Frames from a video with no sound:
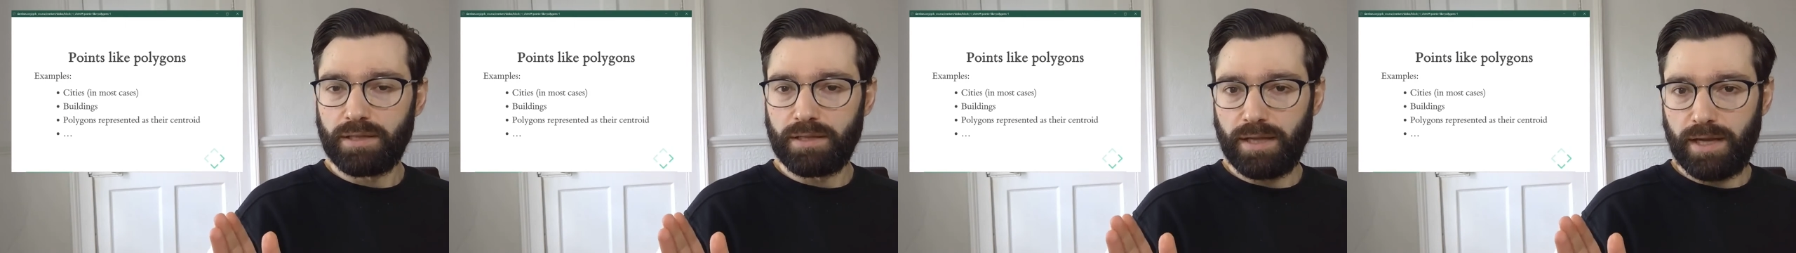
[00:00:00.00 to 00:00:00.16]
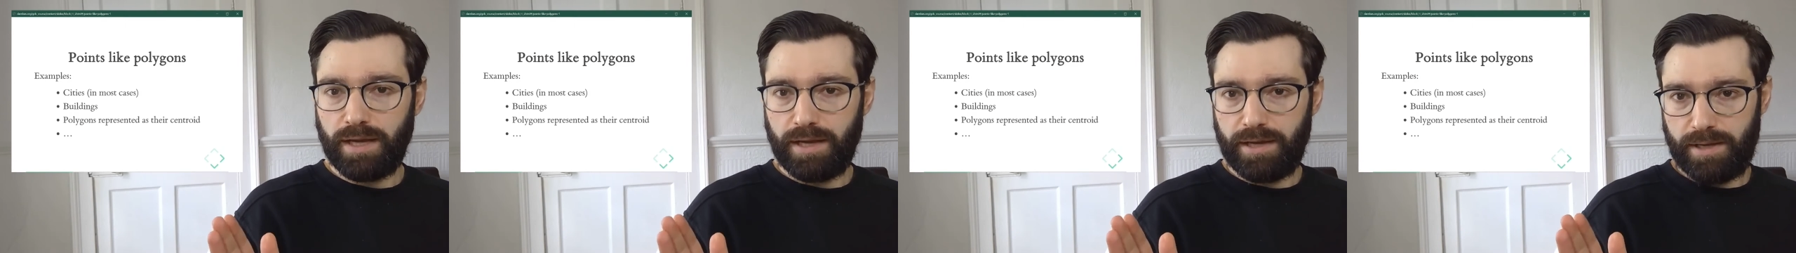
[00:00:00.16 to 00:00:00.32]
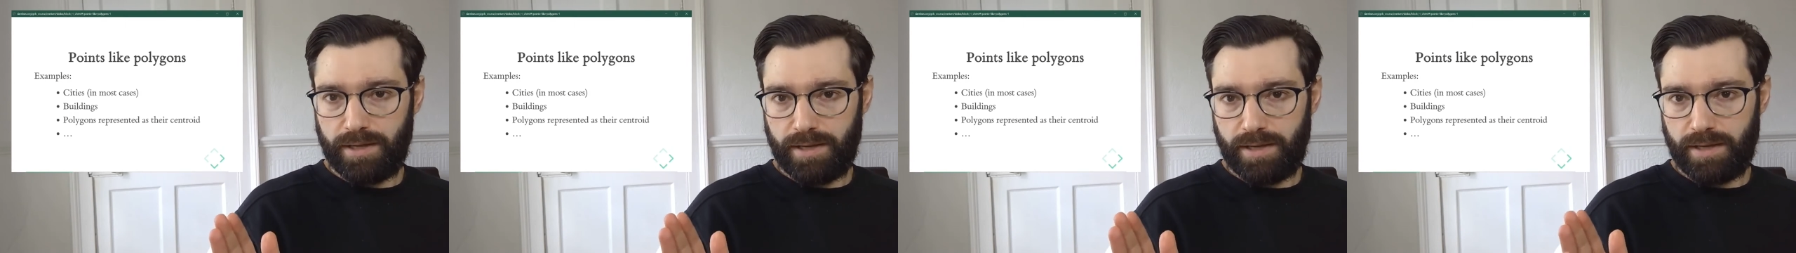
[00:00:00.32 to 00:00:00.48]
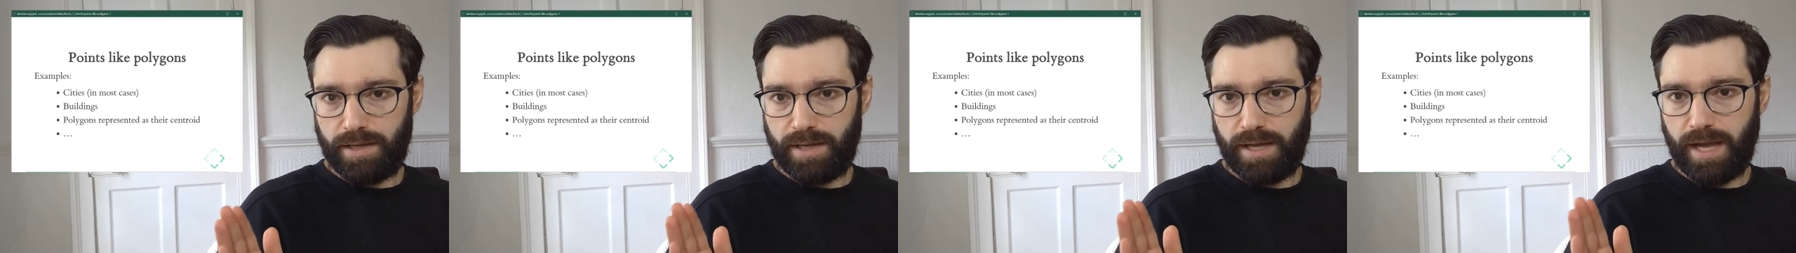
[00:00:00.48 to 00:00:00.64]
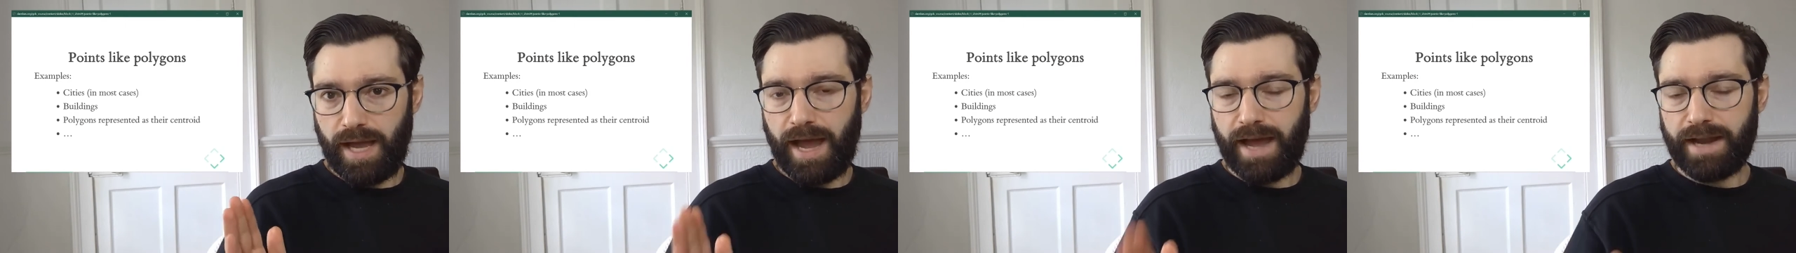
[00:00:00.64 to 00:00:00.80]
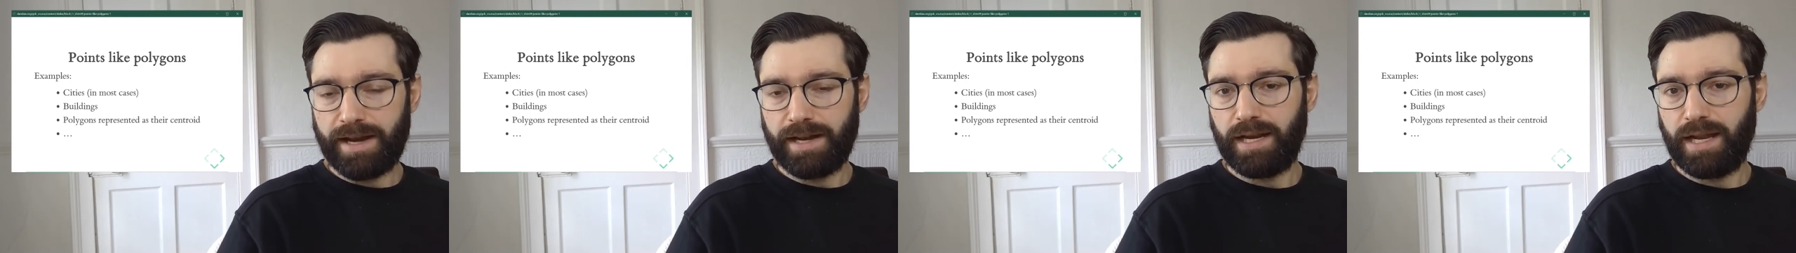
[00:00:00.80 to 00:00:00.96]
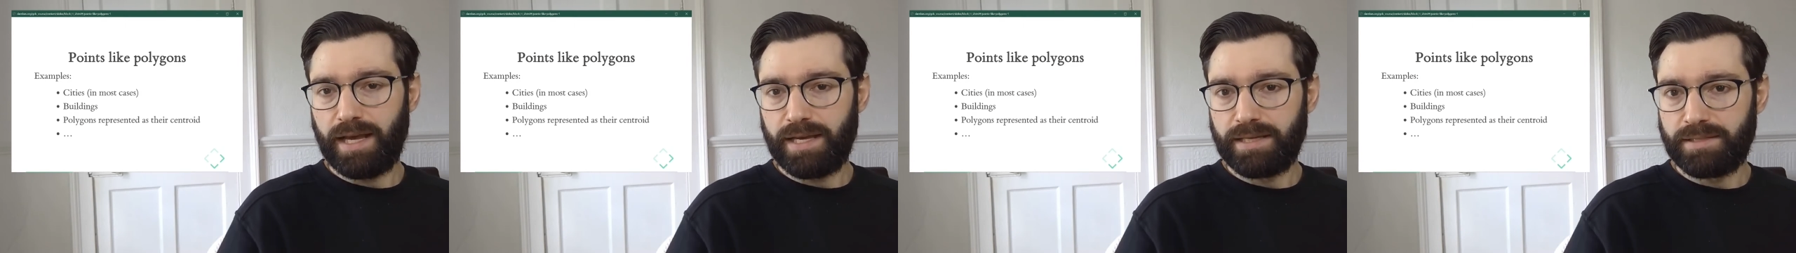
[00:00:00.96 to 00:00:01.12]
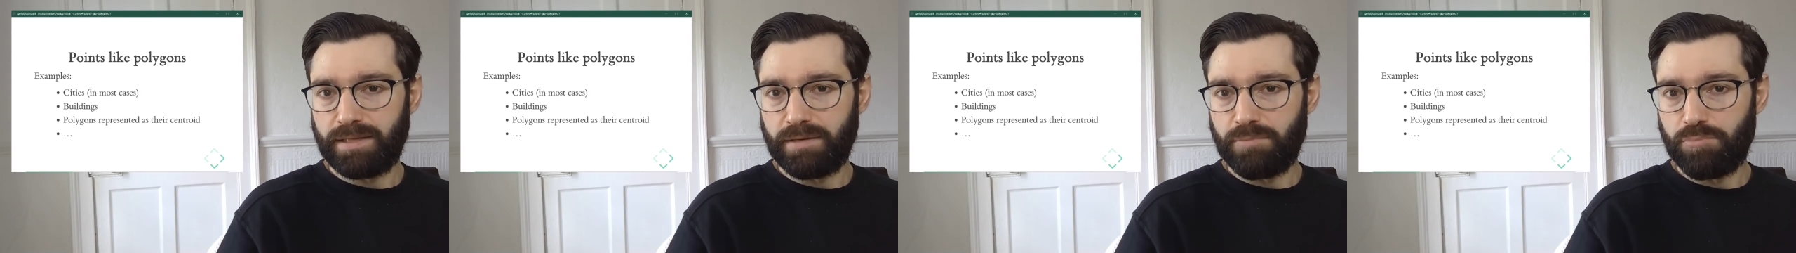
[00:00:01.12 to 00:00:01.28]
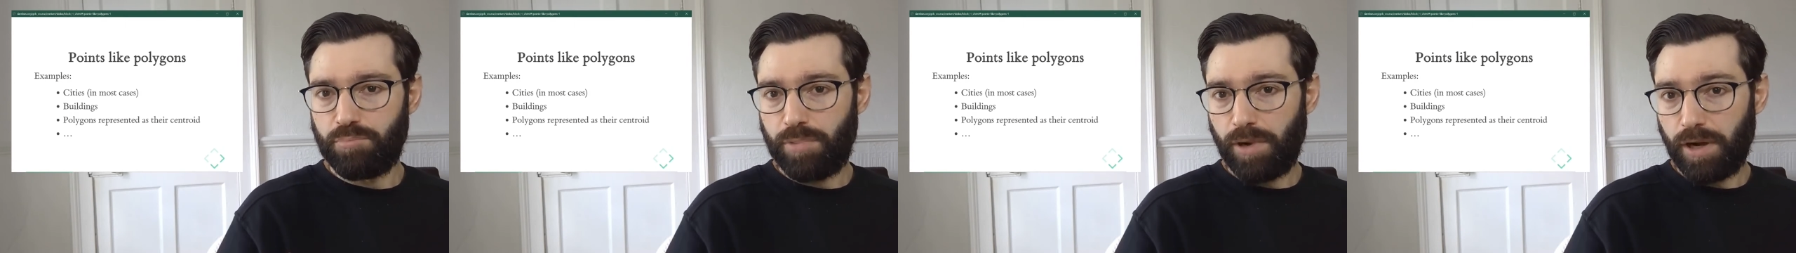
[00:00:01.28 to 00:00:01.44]
uh,
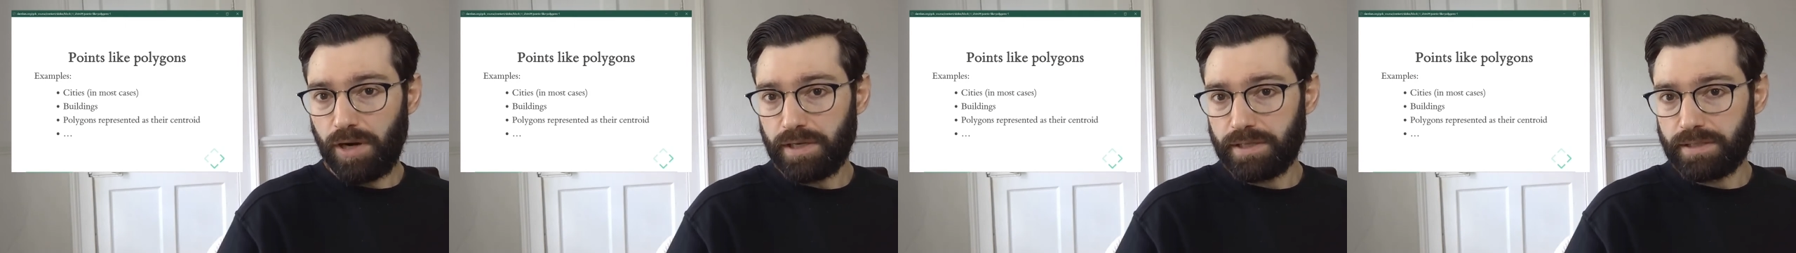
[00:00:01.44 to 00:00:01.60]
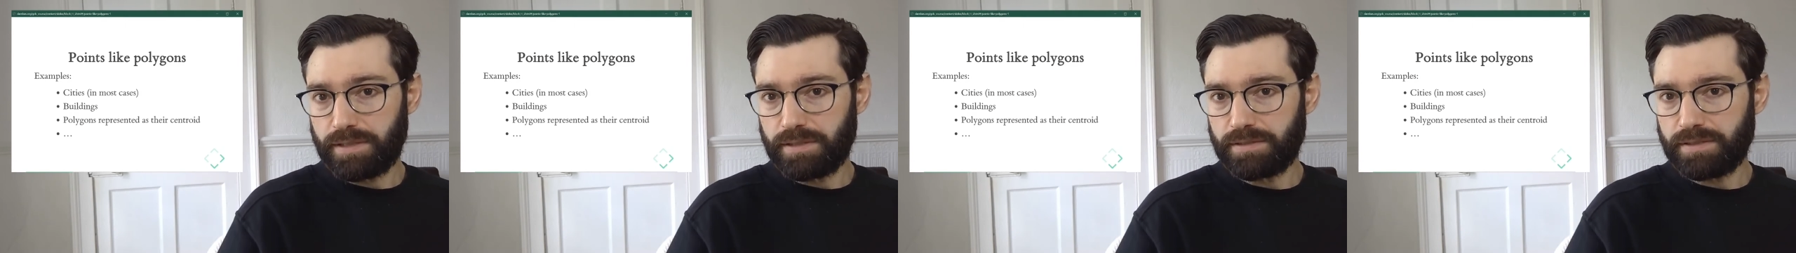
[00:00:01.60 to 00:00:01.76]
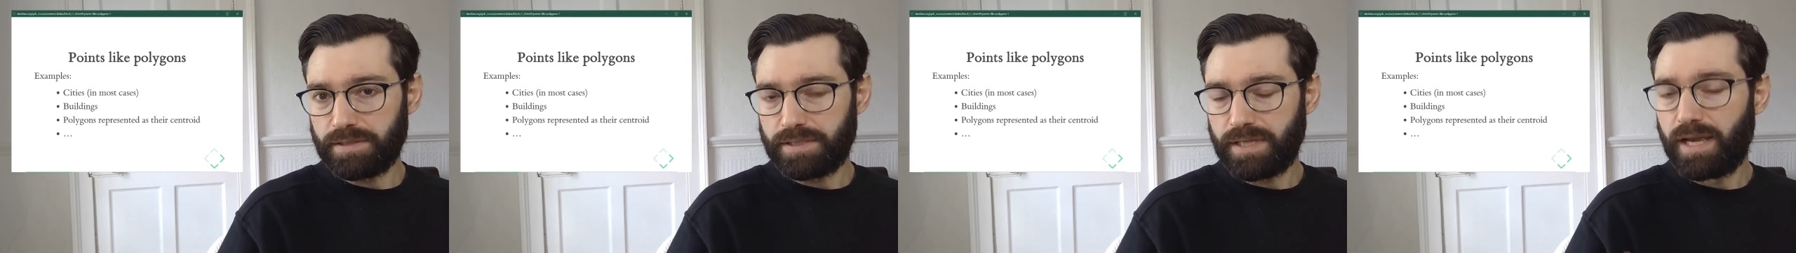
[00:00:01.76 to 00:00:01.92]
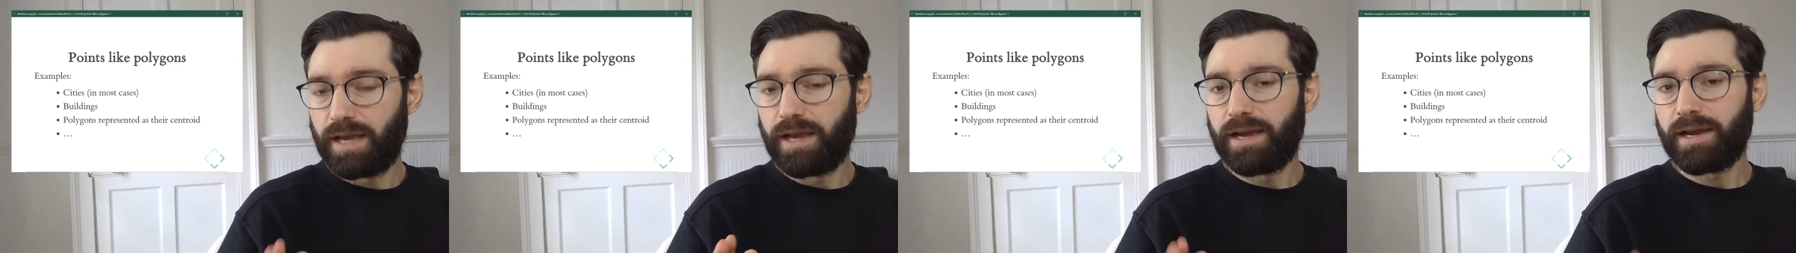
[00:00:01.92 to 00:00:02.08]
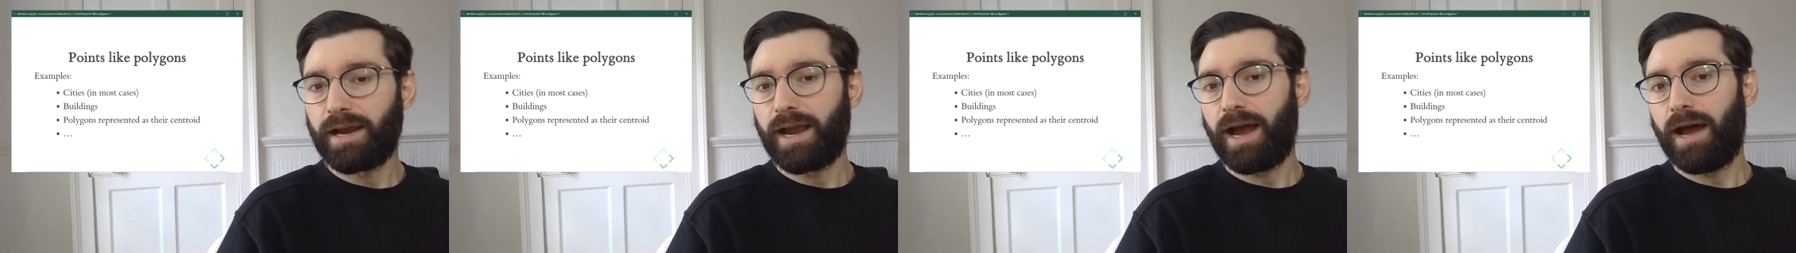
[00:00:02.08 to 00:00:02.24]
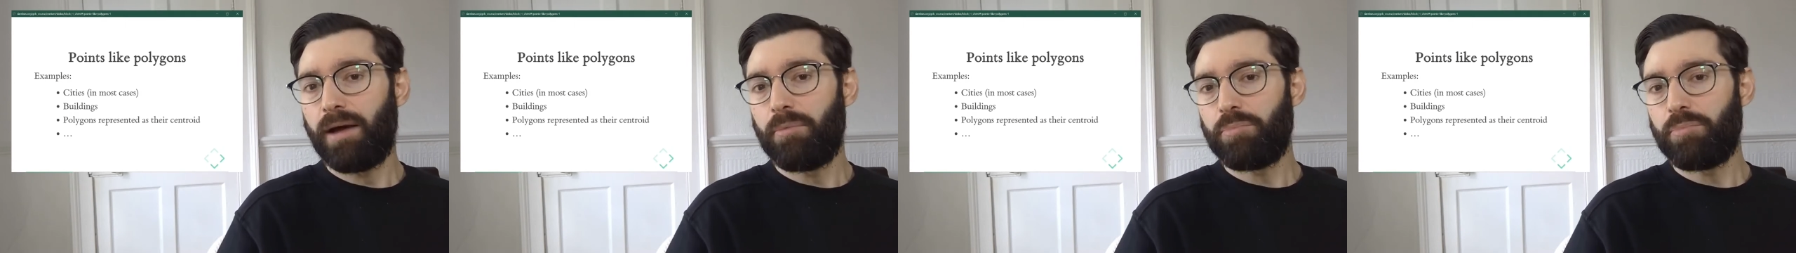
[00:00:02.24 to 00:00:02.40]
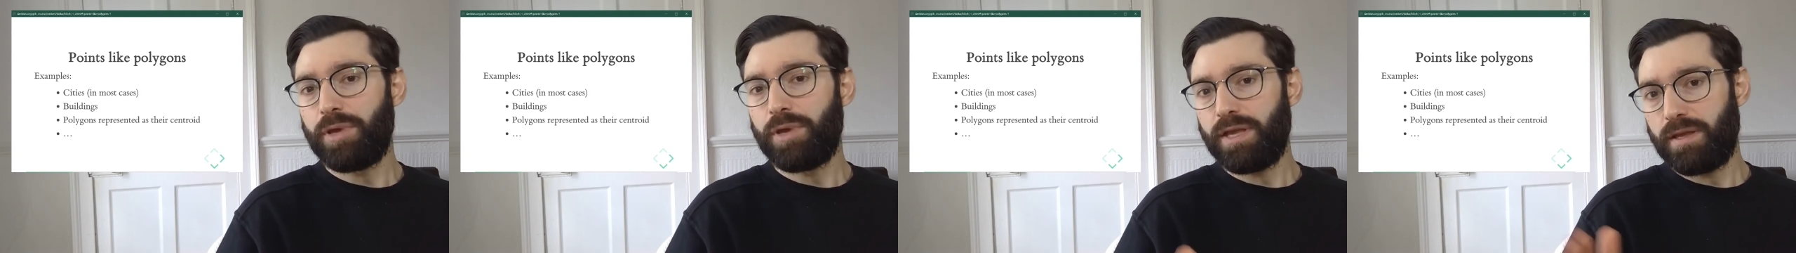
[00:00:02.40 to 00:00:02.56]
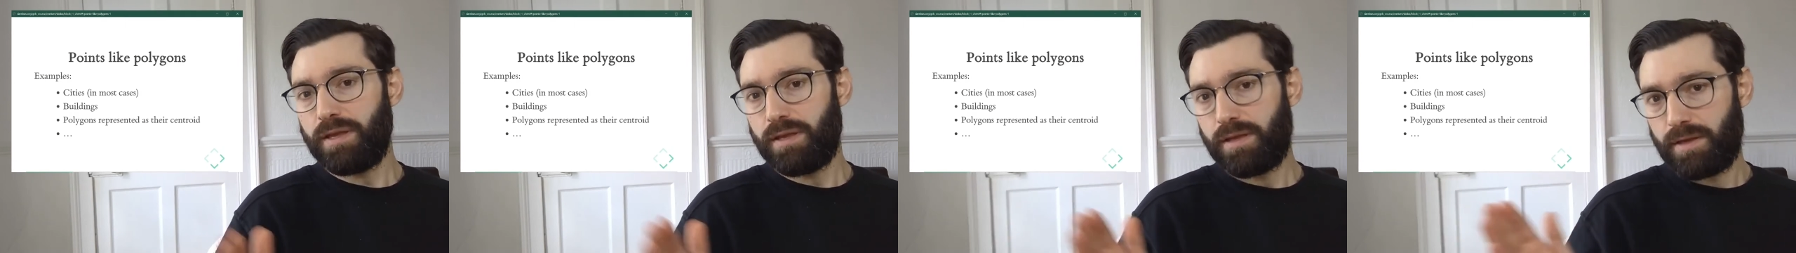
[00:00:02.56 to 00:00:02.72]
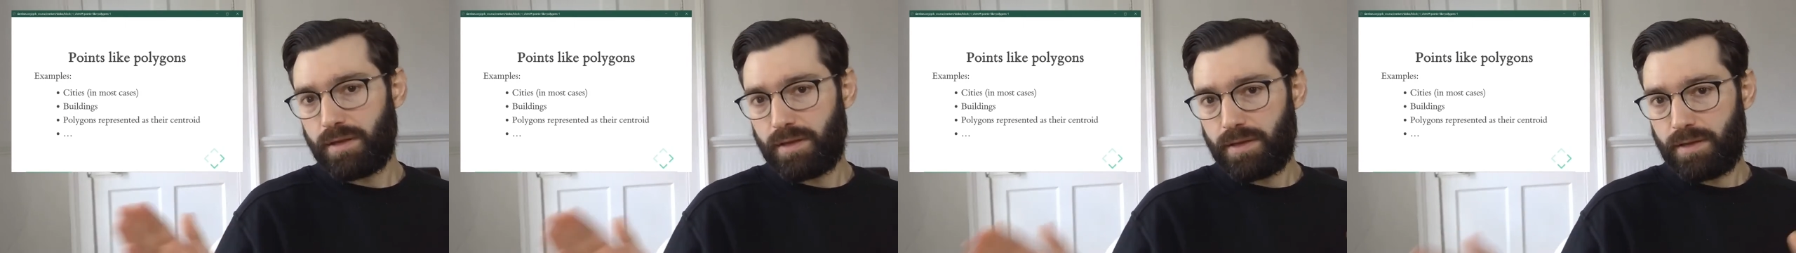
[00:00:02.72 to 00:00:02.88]
analyzing polygons can
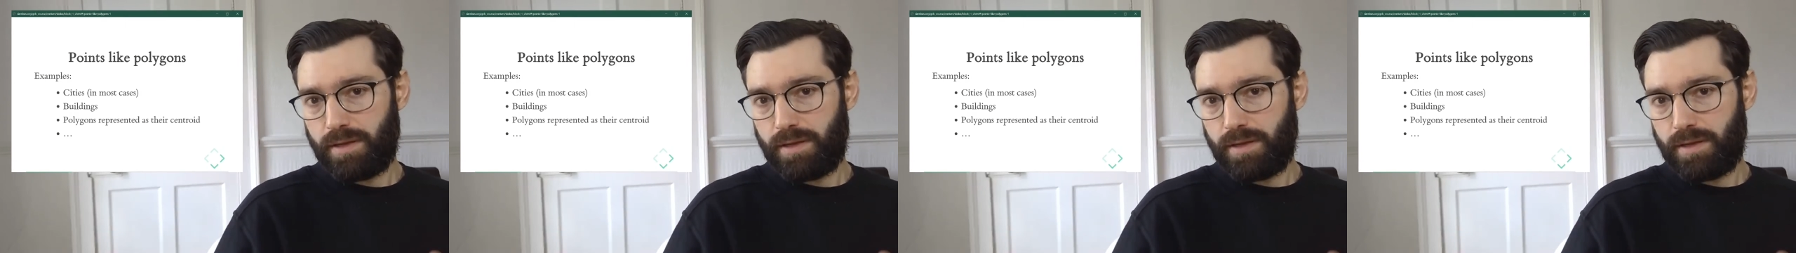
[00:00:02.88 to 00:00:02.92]
be